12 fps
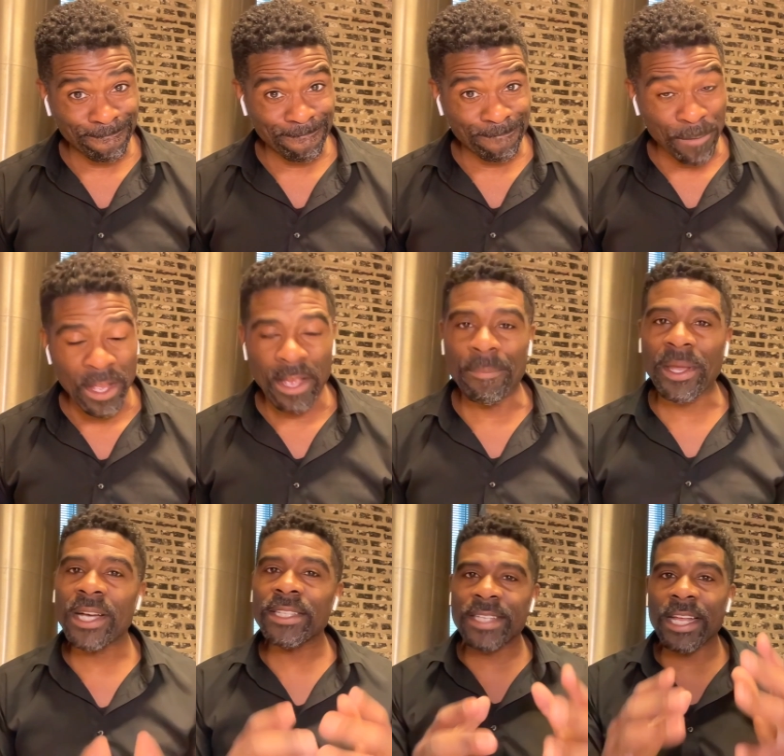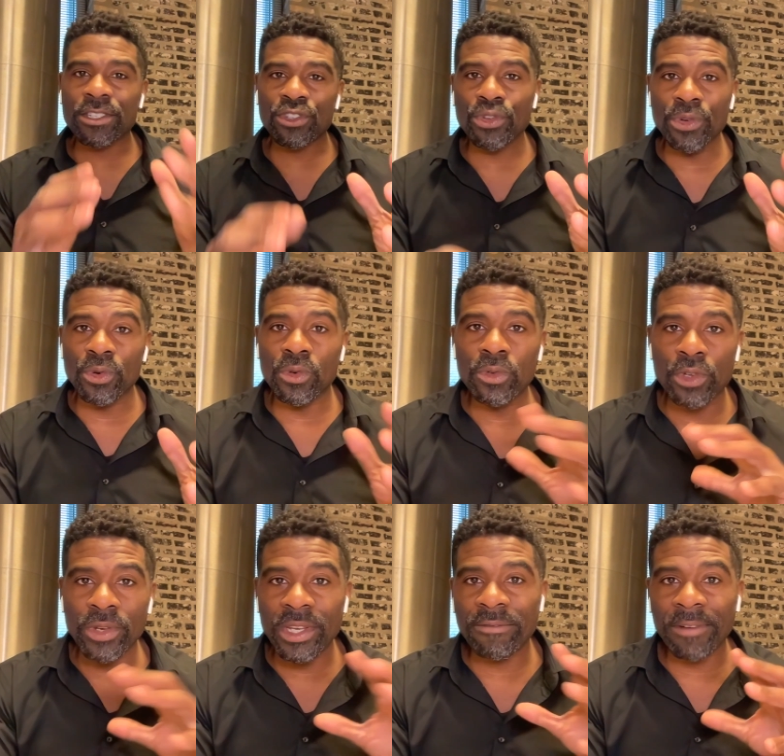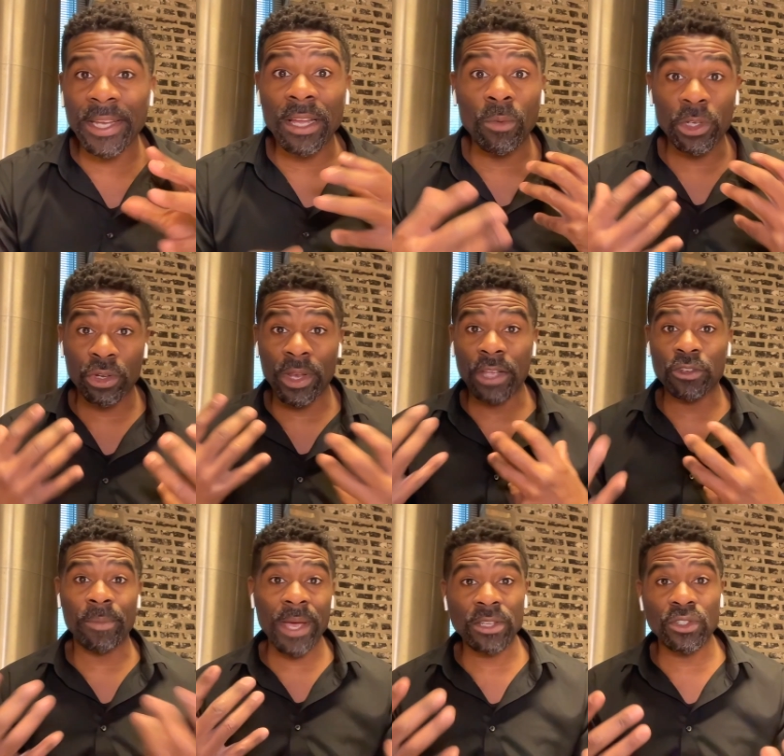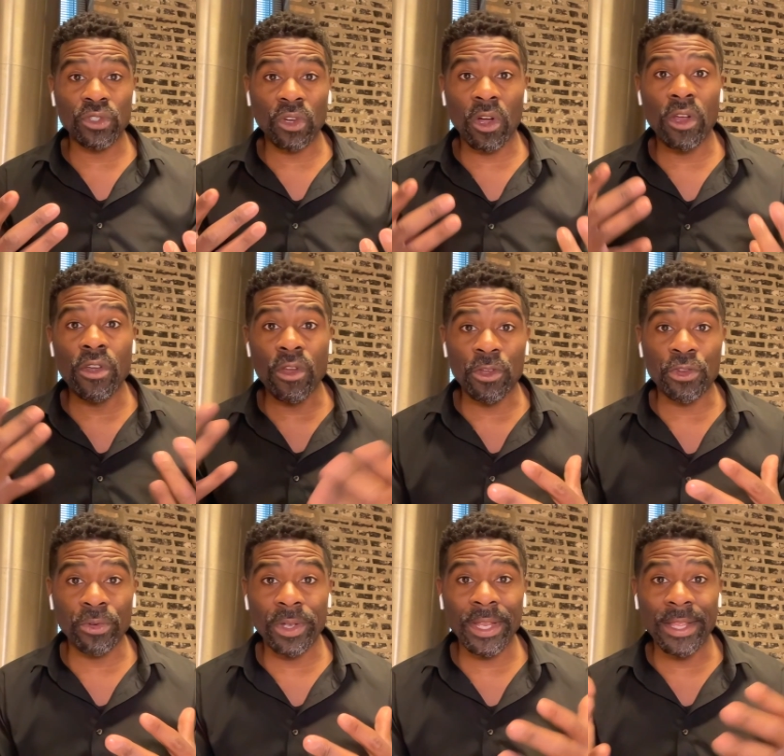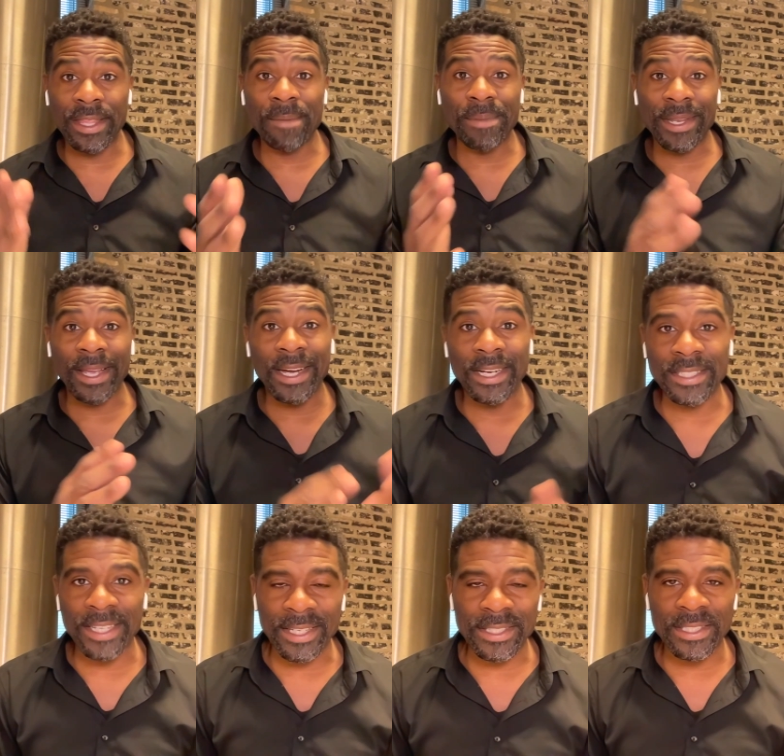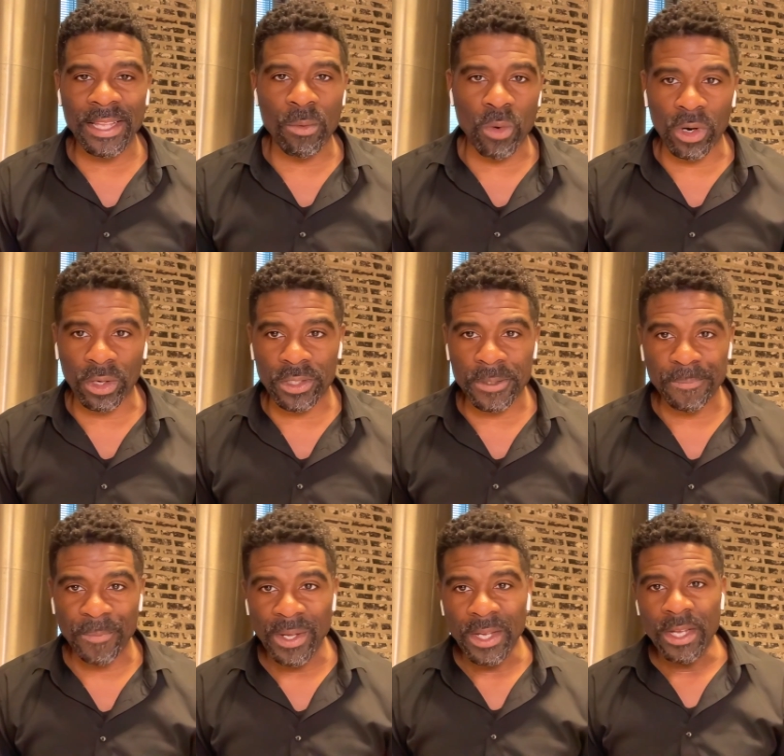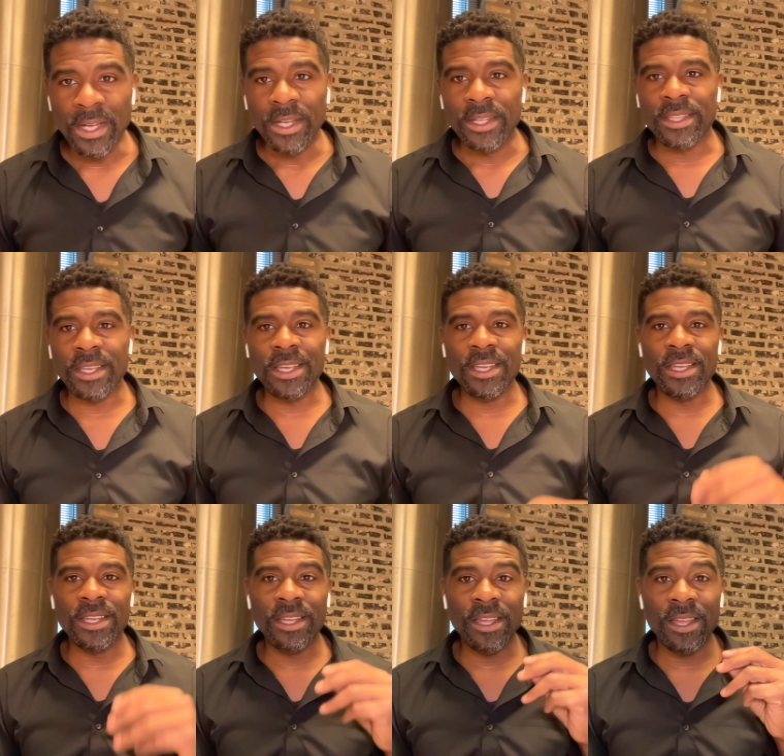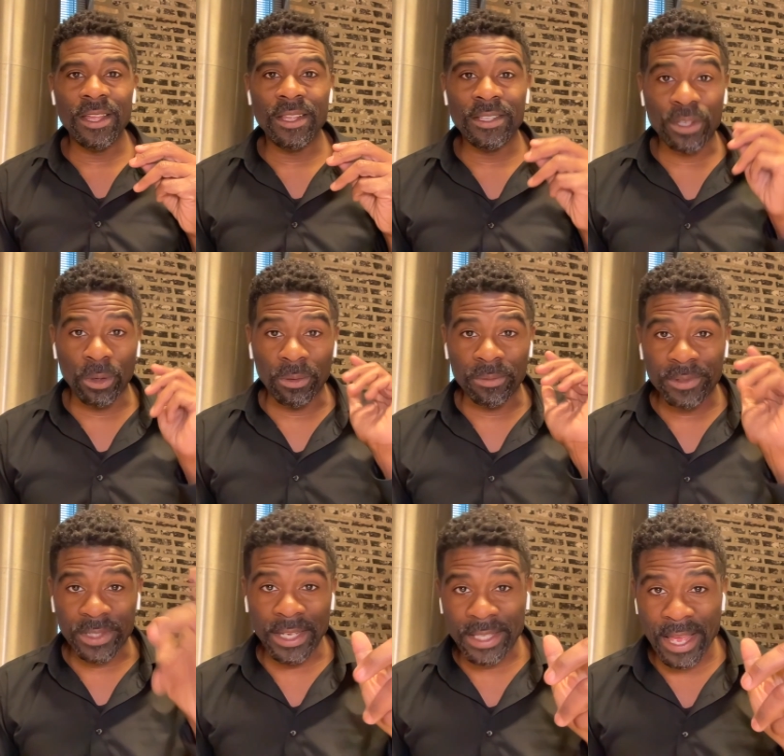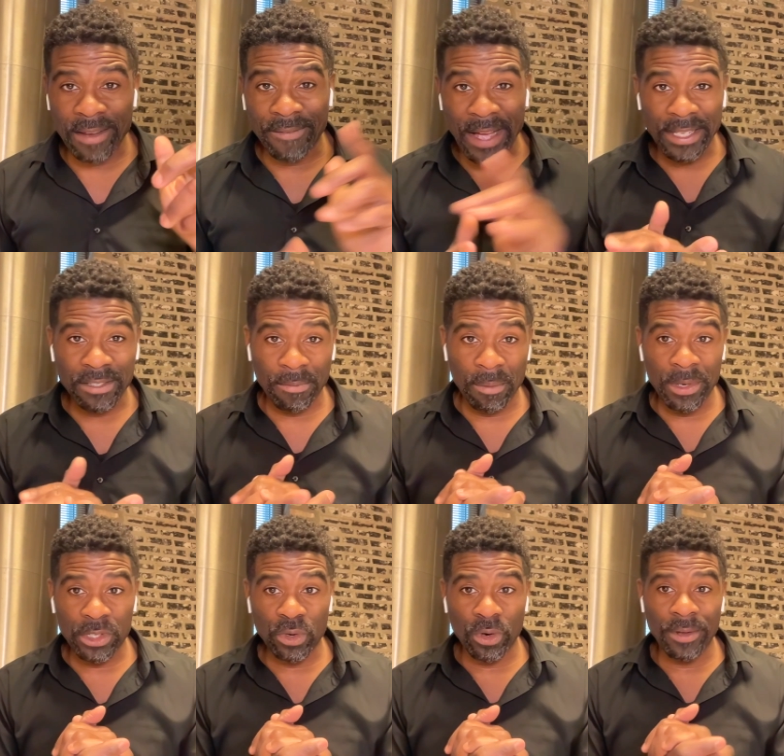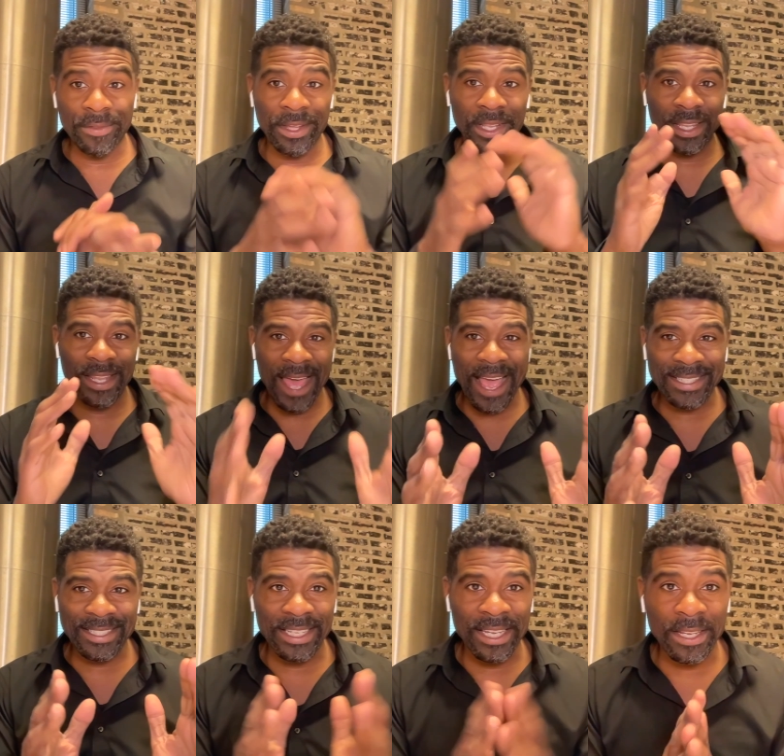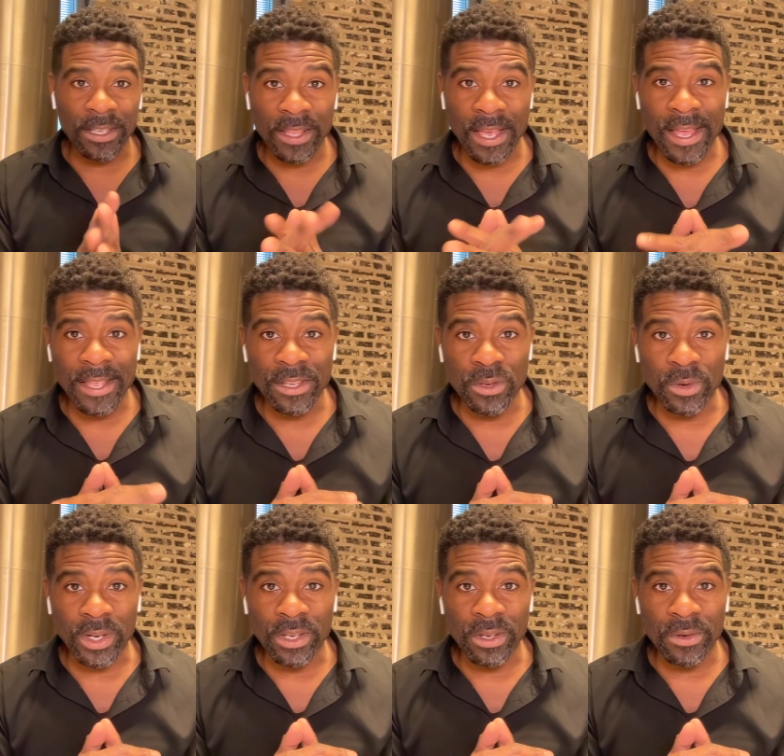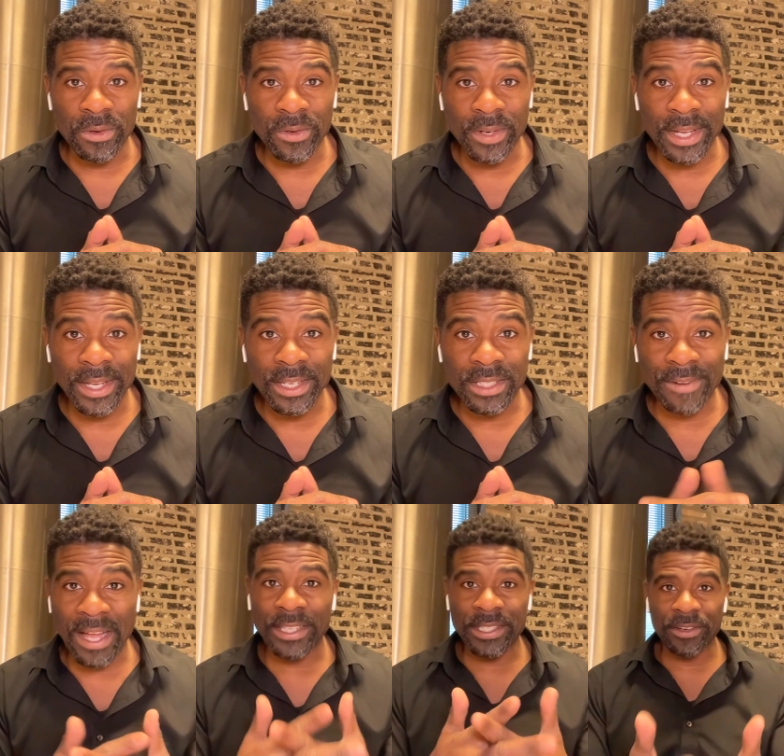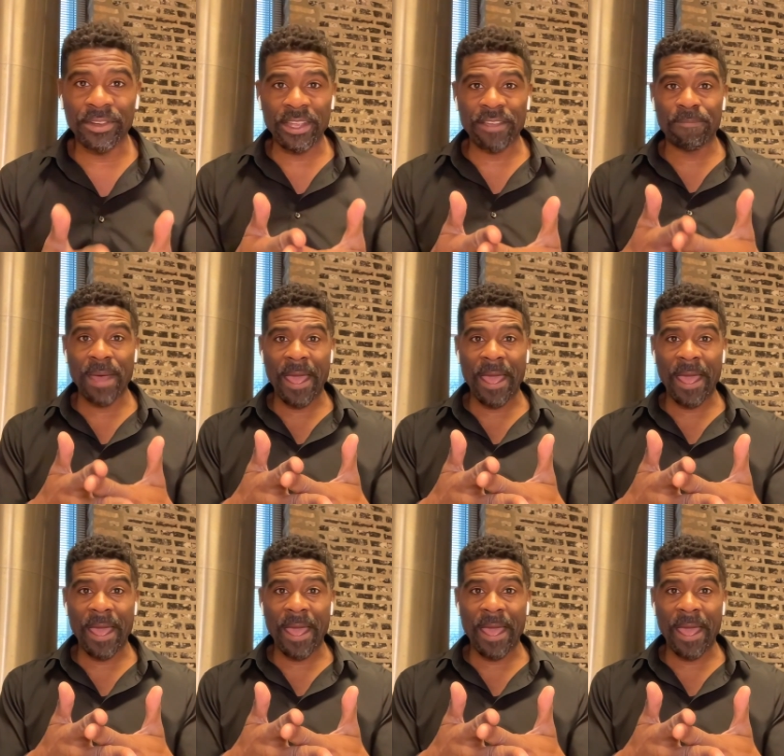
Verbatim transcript: And because that's true, you need to find out what your natural passions are, nurture it, and then be in a context that works. The so seek that advice from a mentor. The last thing that you can do is volunteer and give back.